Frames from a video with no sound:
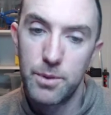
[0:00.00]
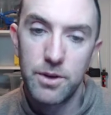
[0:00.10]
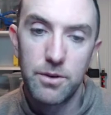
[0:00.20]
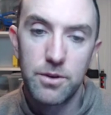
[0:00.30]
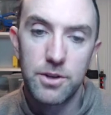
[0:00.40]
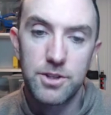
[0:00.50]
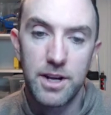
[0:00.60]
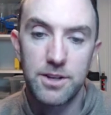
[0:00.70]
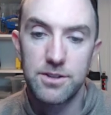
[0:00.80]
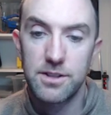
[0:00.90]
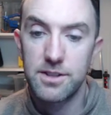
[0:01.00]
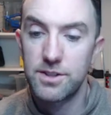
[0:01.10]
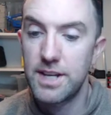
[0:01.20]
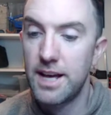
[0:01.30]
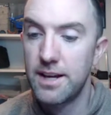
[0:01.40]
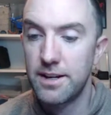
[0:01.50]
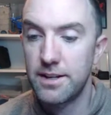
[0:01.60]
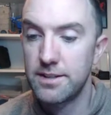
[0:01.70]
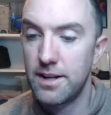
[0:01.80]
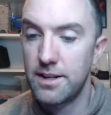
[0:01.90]
but you could change this to 10
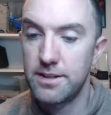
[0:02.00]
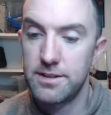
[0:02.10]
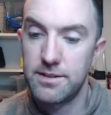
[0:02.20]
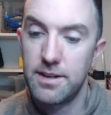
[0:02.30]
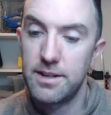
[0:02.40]
and, and,